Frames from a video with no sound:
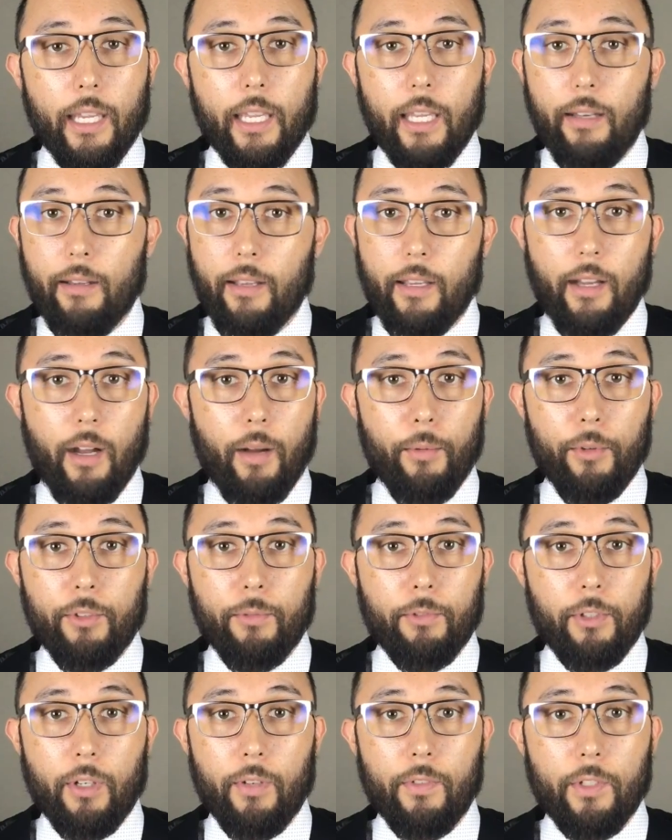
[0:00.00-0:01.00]
can
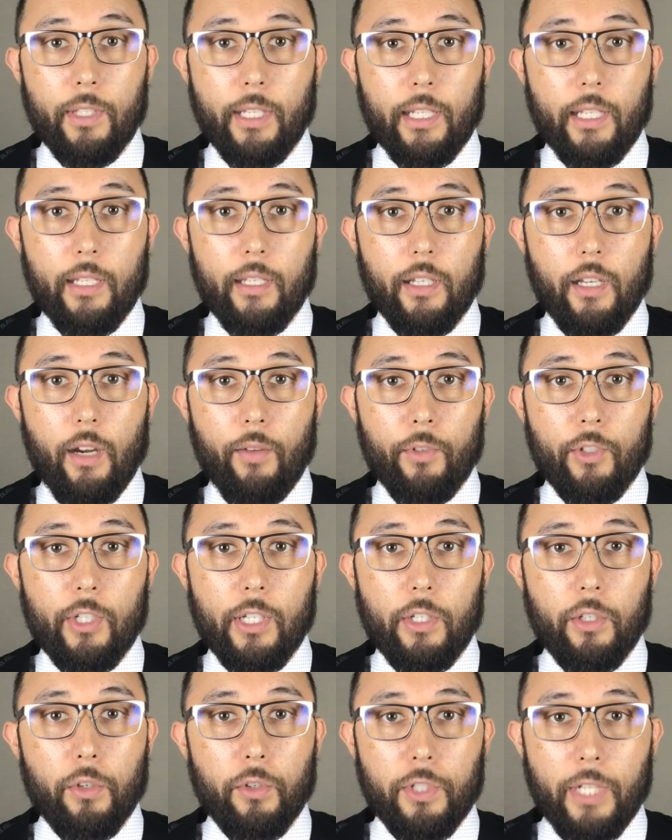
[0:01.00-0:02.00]
almost serve as like a
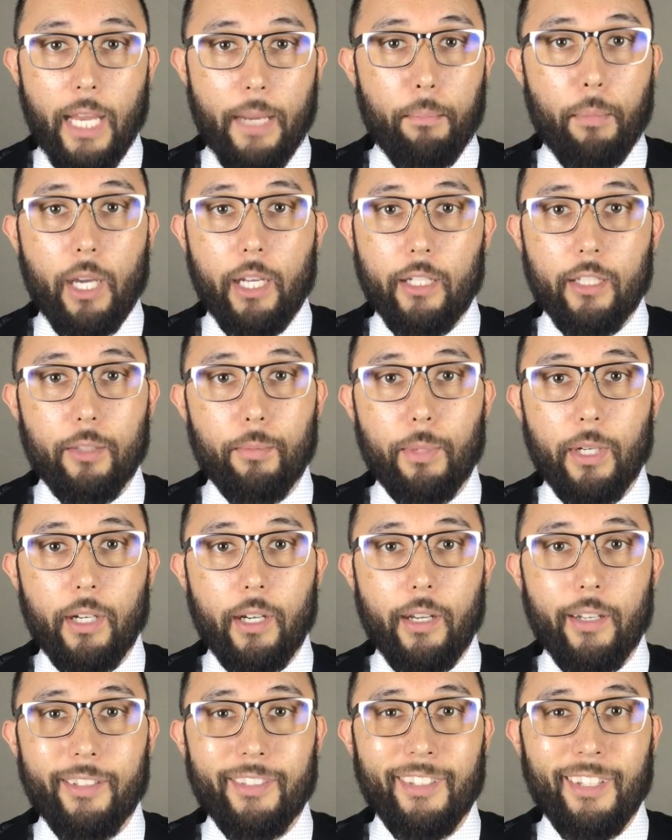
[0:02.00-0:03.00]
conversational chatbot
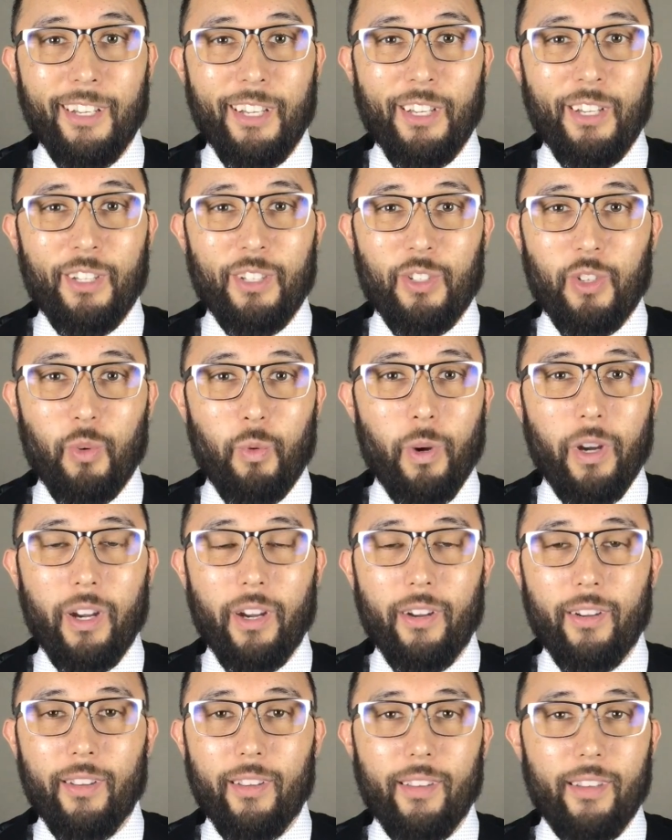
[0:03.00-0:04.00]
experience to
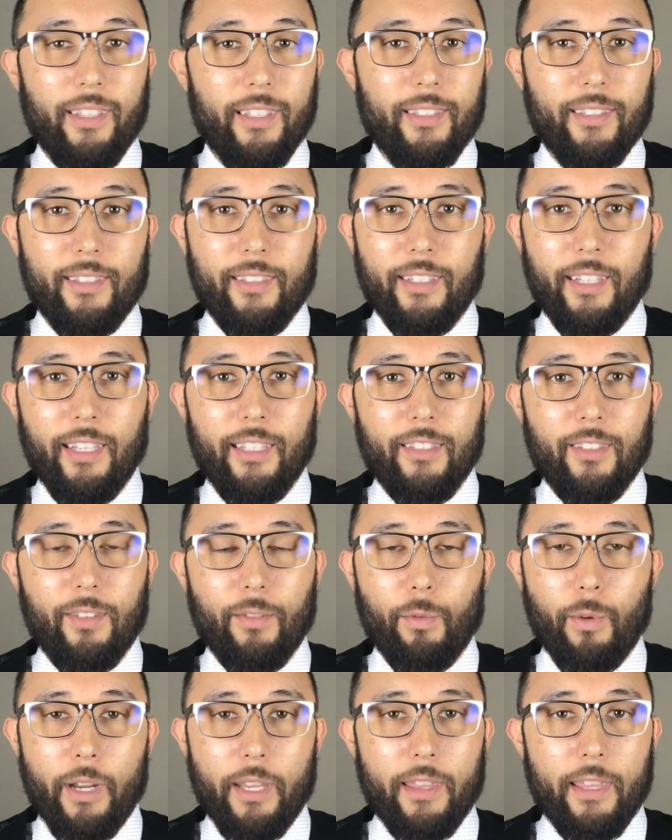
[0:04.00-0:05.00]
where it's, it's
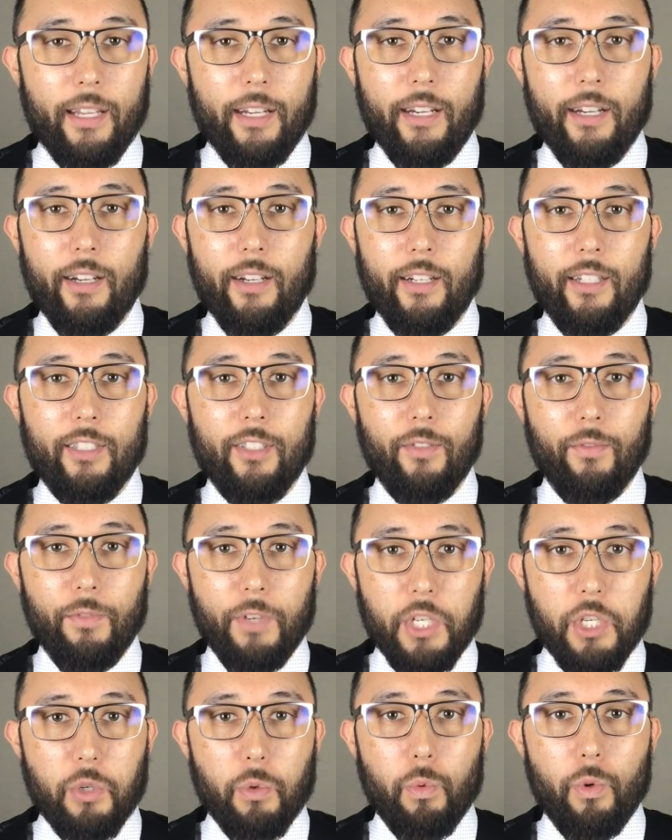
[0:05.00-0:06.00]
right there, it's
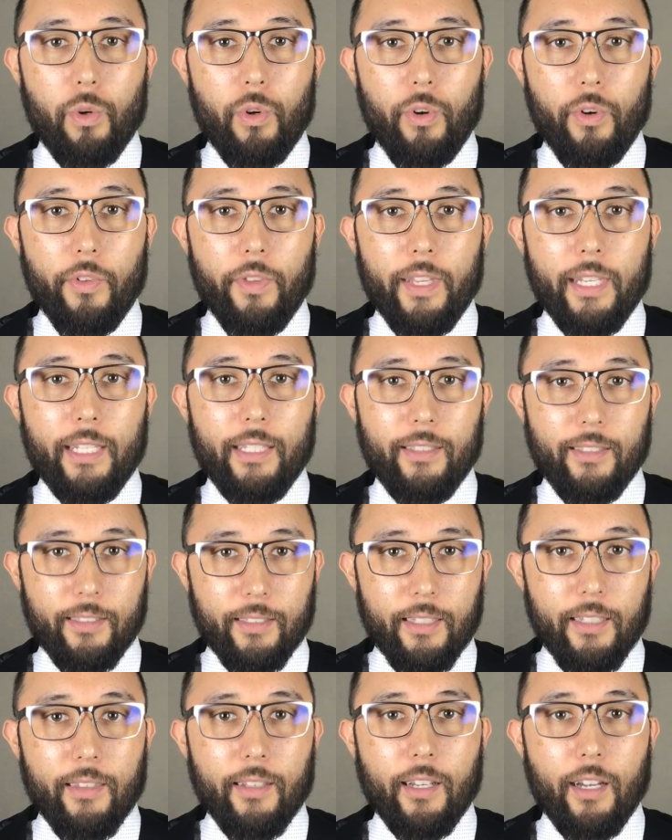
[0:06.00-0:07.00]
visual, they can
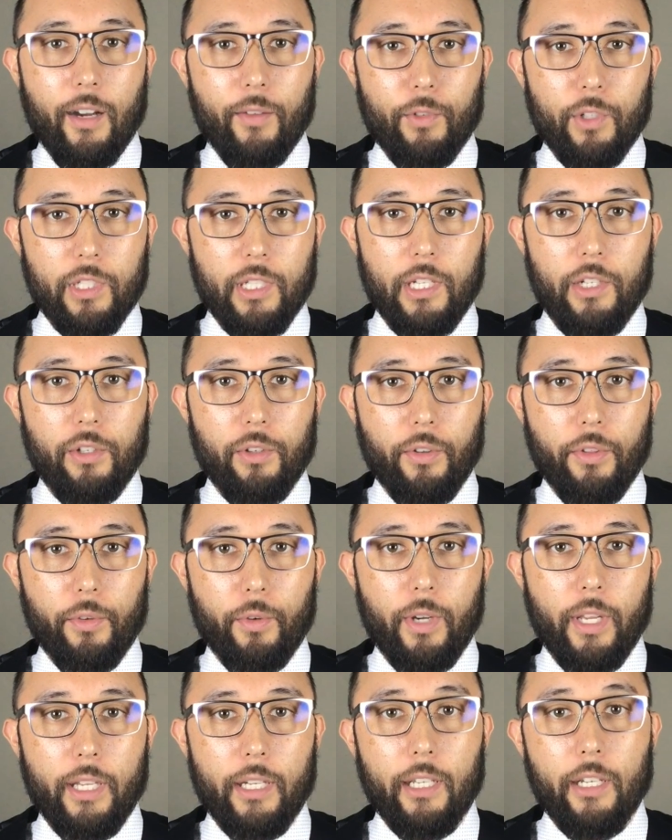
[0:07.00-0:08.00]
see the conversational
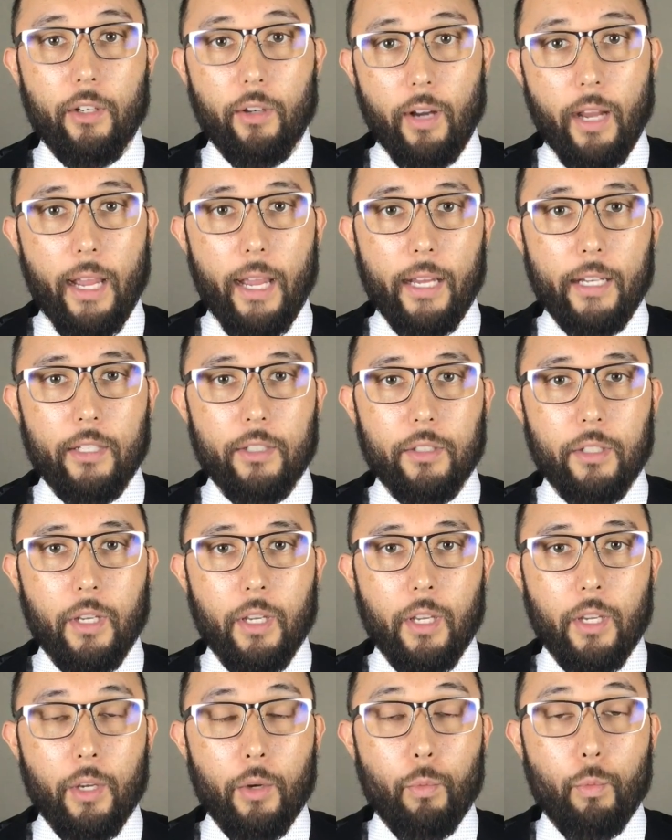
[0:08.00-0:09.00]
thread and interact.
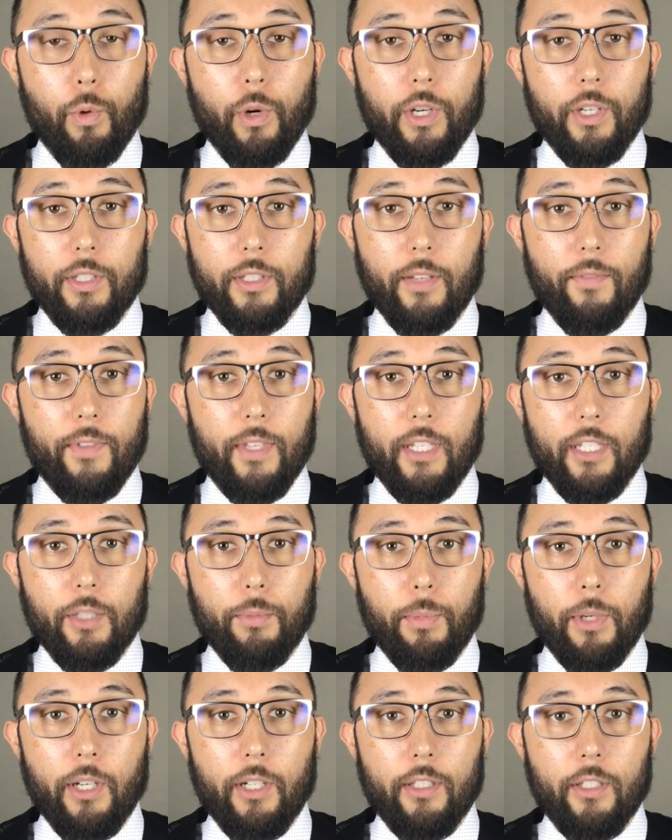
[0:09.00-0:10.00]
Whereas if the
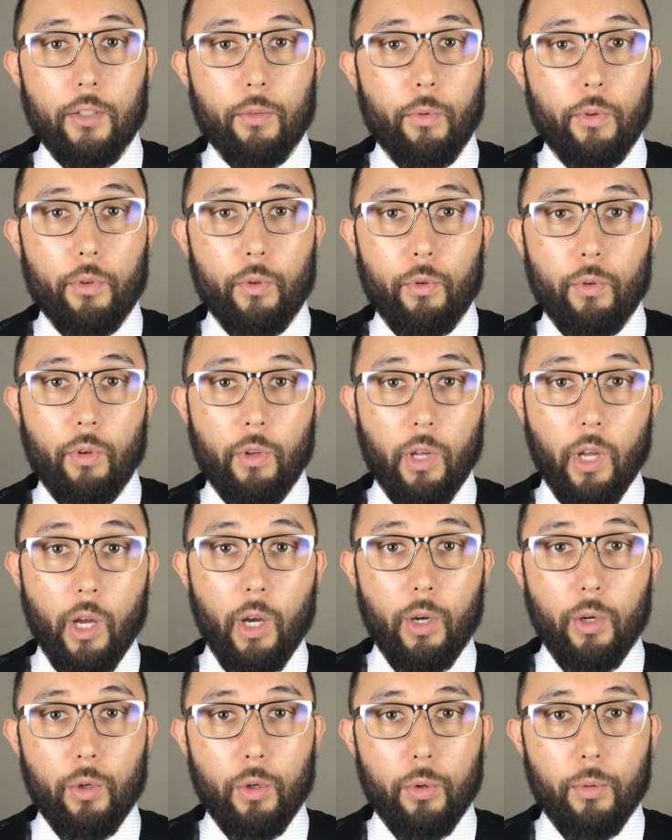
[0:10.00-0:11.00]
experience is with Google
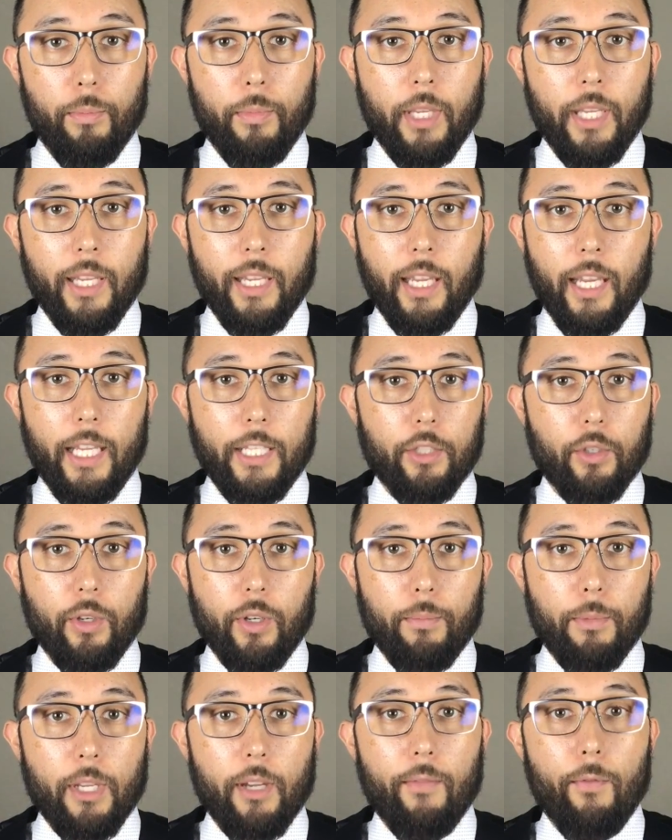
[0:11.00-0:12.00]
Home, it's
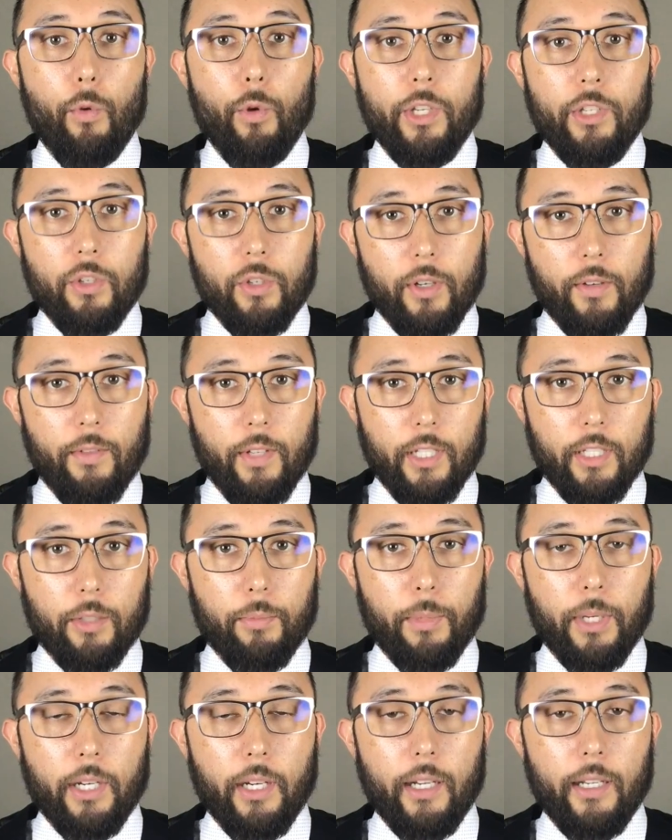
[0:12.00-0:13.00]
going to be a voice driven
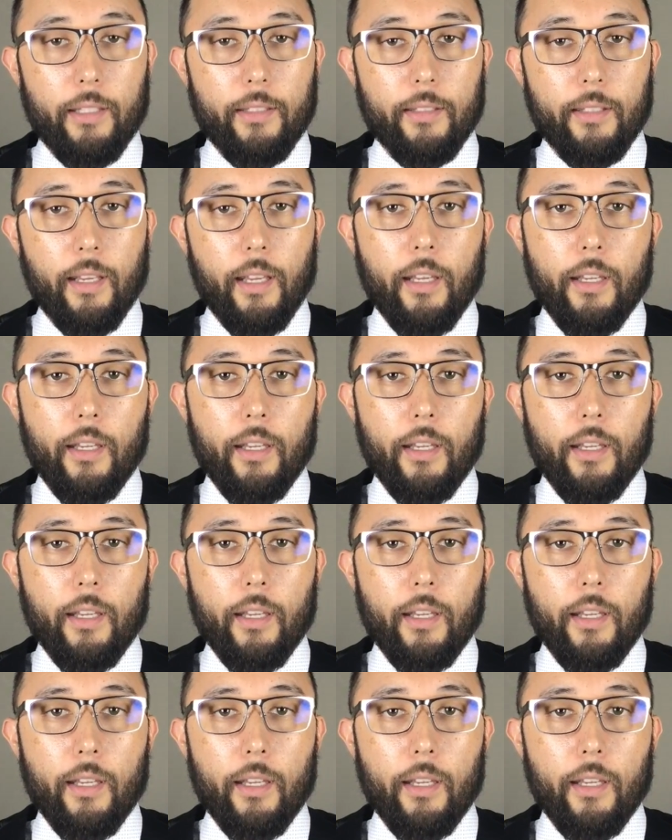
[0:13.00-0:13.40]
experience.